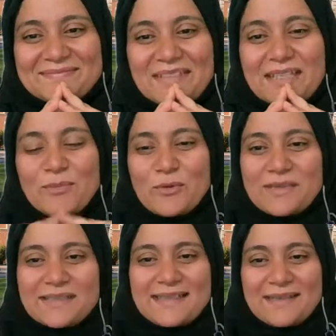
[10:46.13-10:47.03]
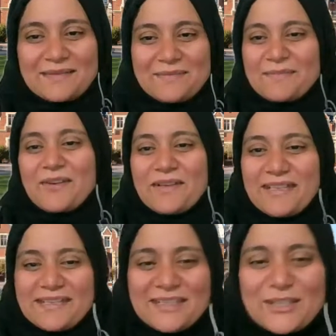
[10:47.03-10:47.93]
Any more examples? Oh
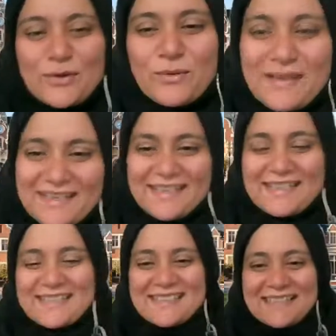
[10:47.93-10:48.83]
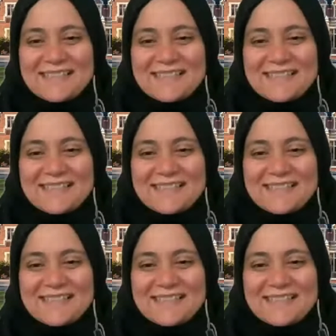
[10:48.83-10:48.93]
yes, no, I guess.